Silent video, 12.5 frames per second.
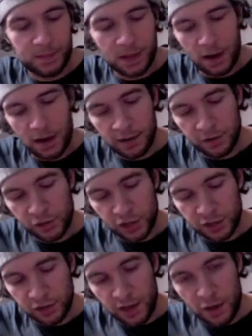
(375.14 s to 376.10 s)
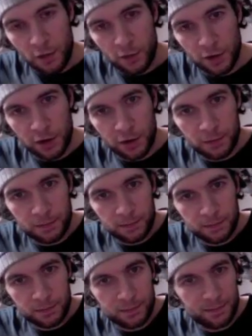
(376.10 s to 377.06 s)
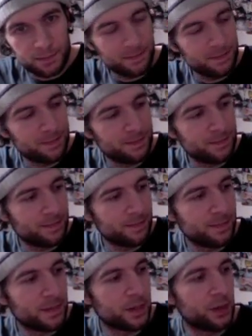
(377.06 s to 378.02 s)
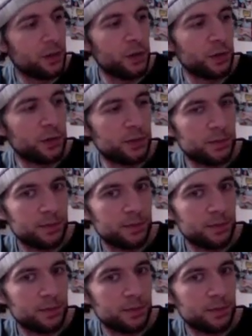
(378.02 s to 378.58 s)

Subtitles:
Alright, let's check this A over here. Close.